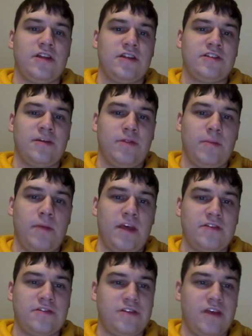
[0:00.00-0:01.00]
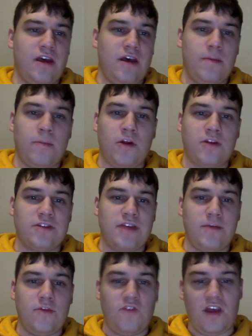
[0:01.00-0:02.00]
Gets some of the best parts of
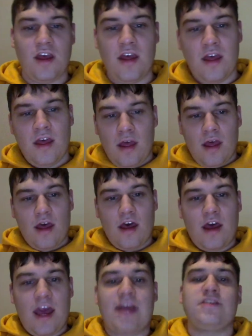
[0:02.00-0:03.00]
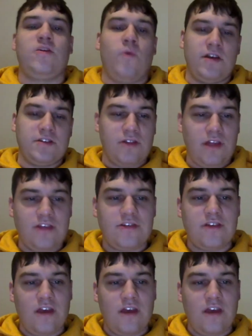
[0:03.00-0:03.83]
that movie, acting wise at least.